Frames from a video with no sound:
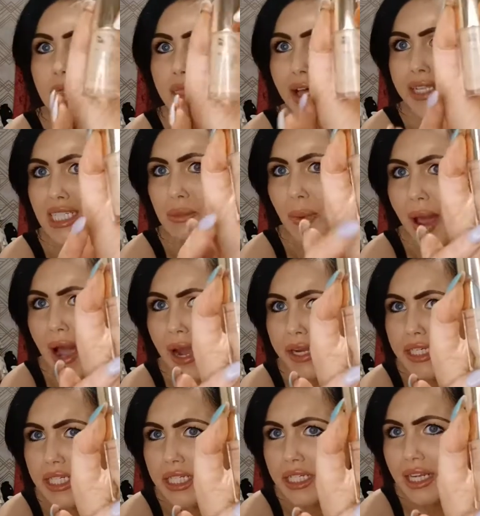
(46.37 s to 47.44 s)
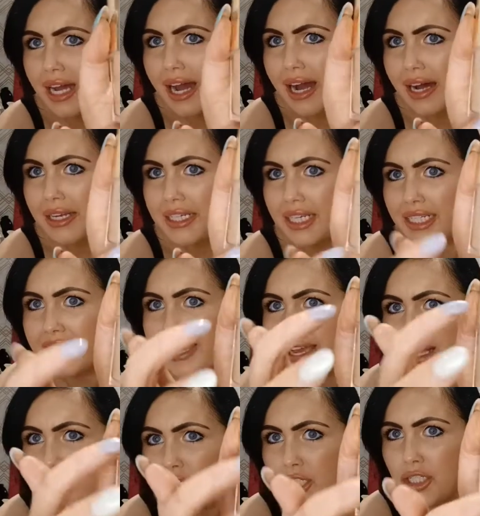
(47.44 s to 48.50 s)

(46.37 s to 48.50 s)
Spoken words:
that's the packaging, and you can tell it's